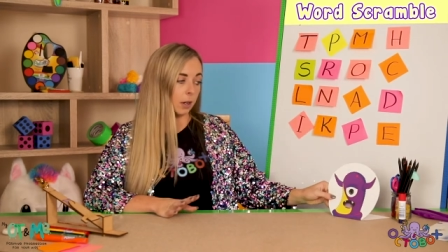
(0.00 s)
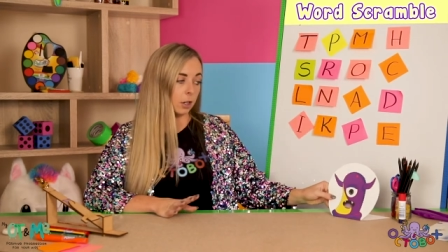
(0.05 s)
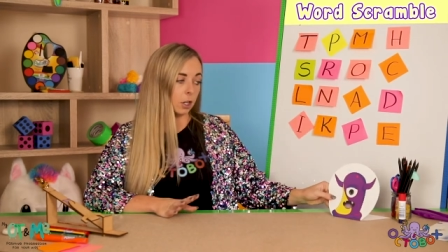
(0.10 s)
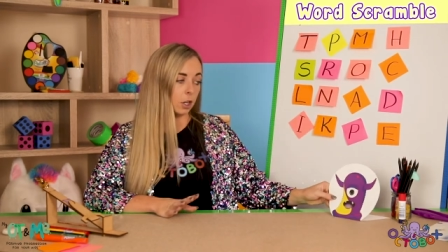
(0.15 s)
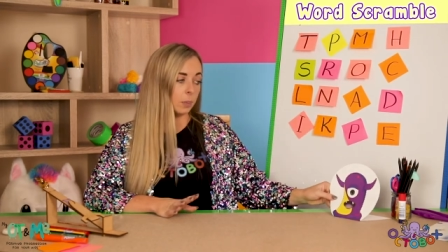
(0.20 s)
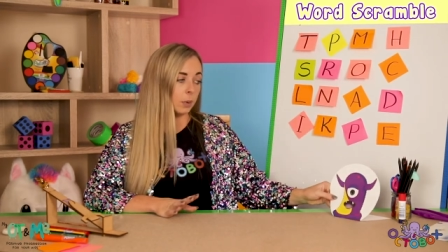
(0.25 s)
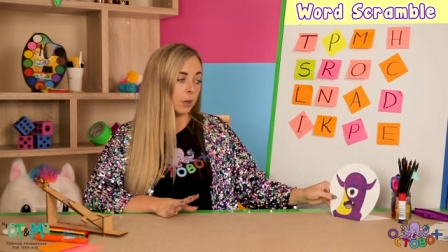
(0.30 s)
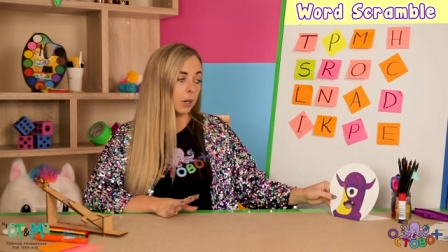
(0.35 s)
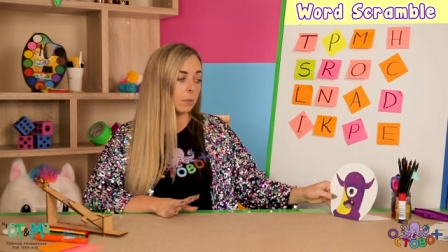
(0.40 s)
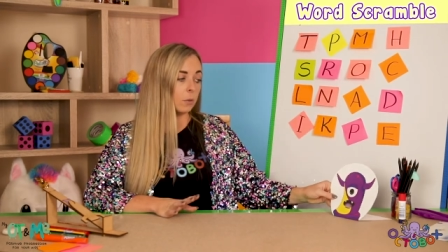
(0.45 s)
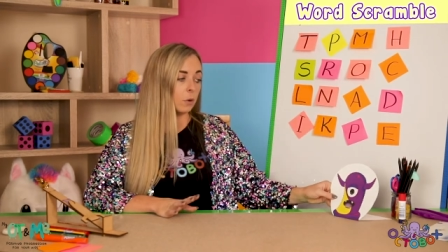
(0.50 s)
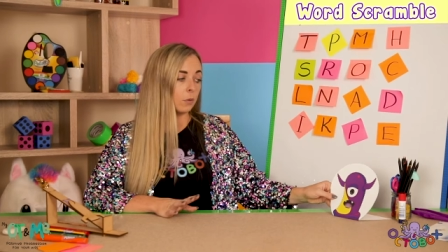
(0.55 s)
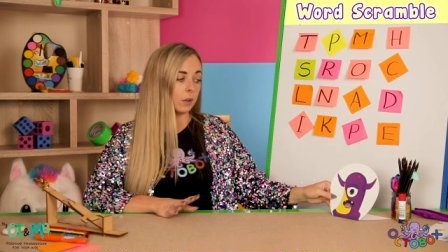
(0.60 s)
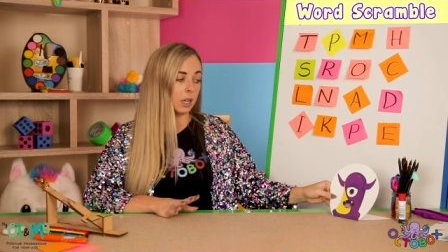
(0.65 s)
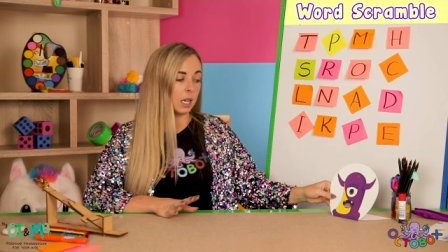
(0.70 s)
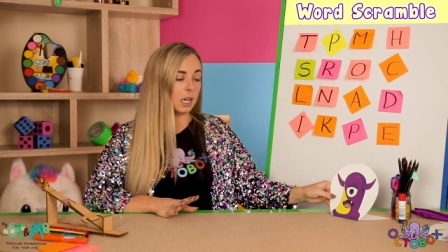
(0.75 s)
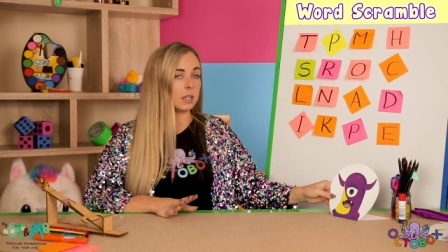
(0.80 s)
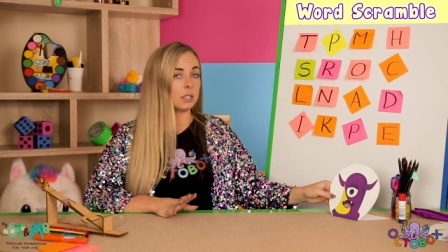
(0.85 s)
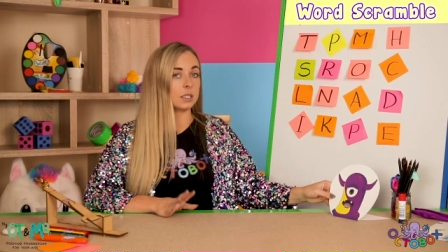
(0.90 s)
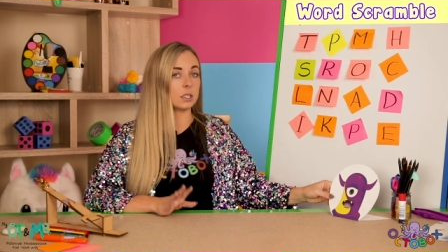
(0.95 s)
I'm gonna put him over
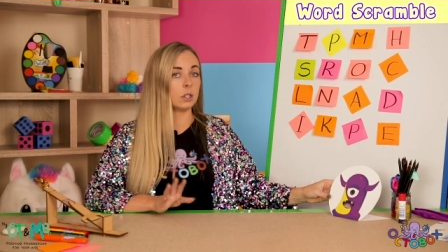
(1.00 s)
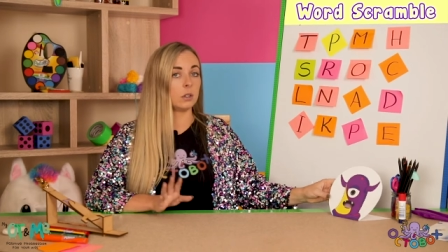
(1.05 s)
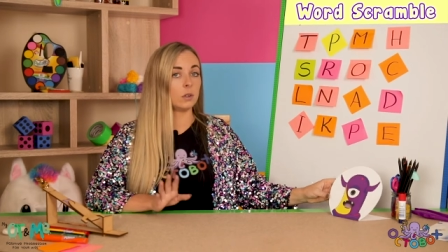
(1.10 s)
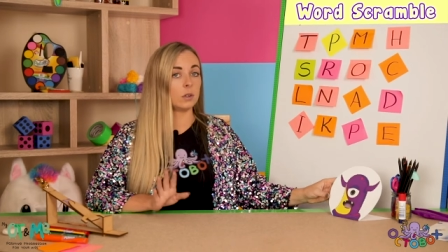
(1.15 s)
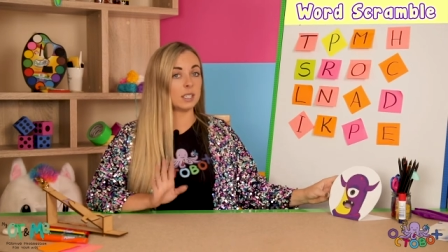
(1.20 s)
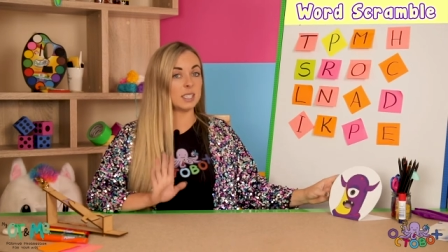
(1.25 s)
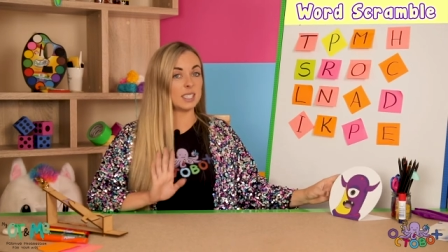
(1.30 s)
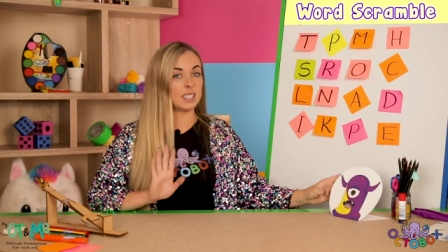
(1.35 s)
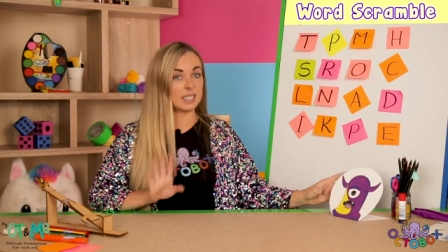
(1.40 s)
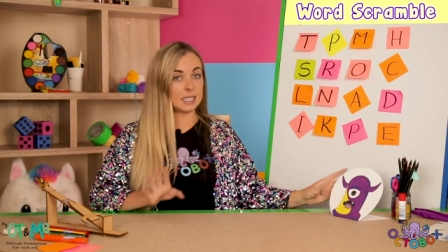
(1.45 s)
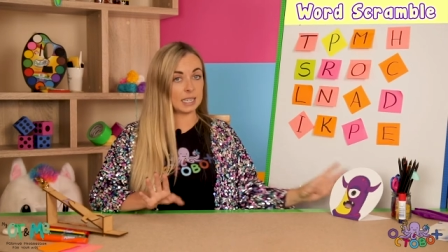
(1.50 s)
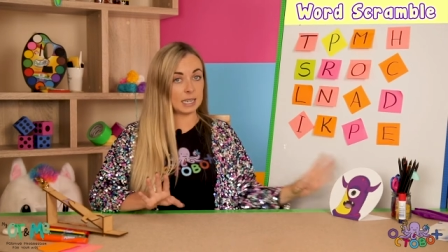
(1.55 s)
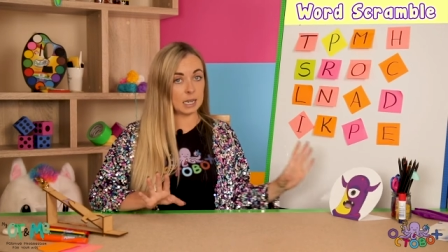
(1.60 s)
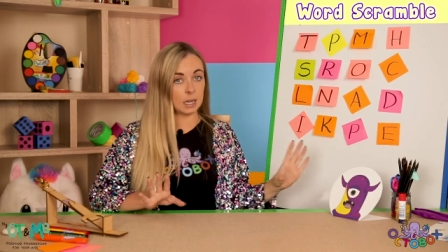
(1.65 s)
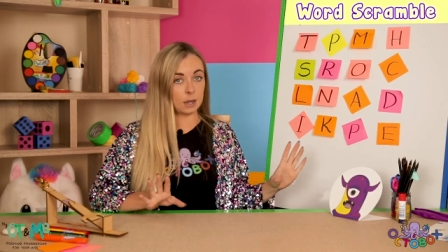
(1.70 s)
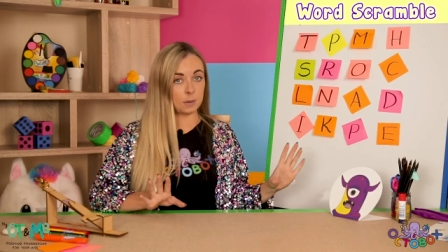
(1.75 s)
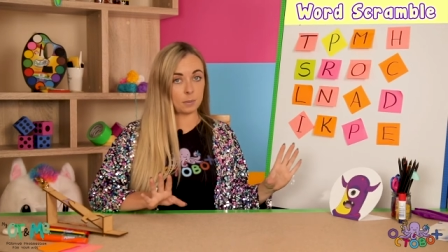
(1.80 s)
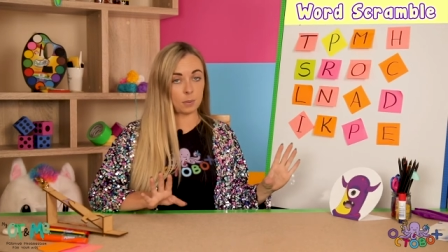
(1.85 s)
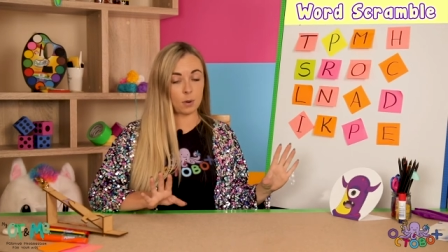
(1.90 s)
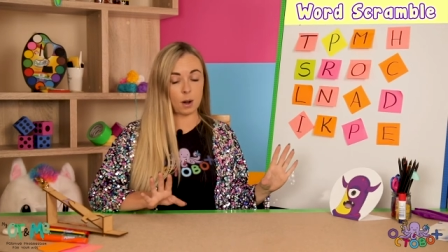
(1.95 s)
here so you could see
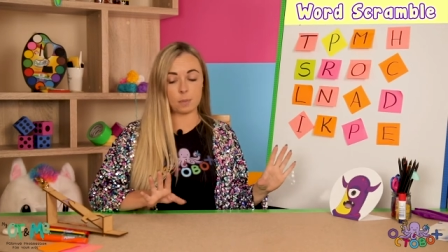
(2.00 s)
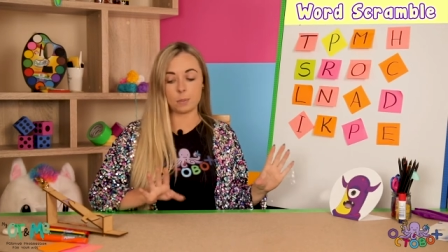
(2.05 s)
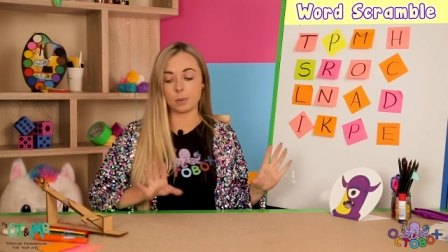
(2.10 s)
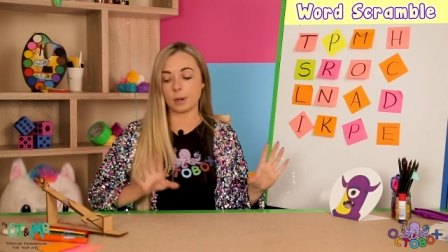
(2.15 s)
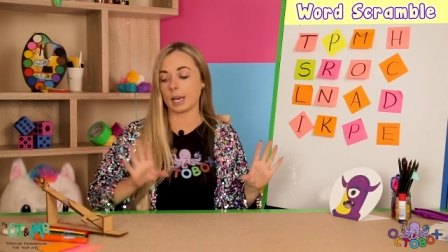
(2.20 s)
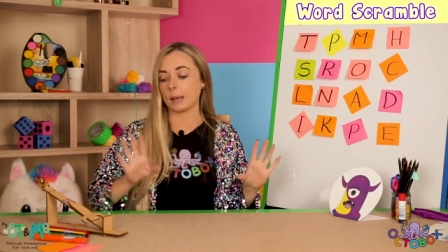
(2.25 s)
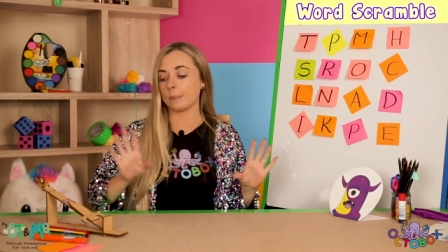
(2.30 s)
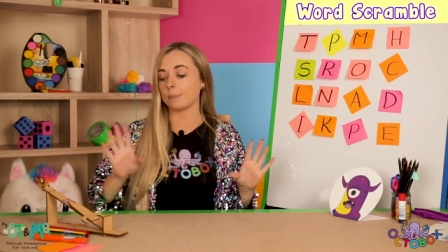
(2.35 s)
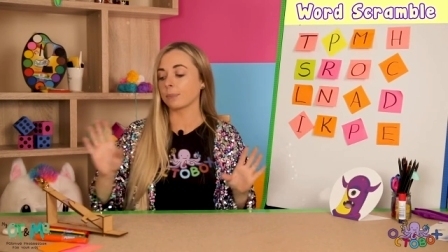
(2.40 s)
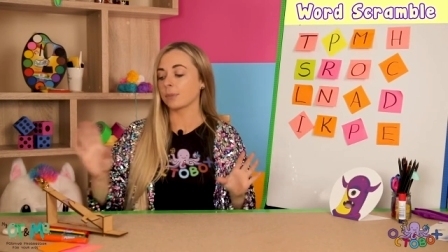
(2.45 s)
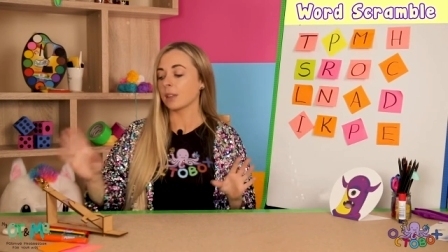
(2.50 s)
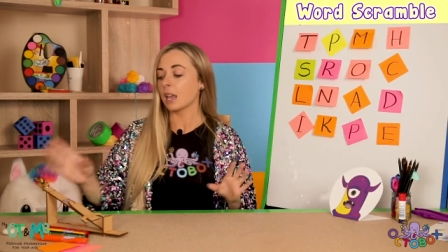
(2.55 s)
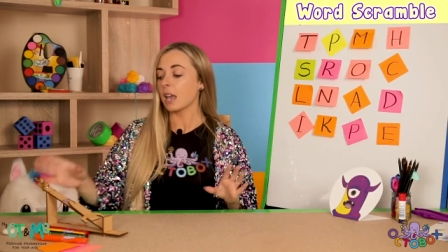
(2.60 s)
him properly.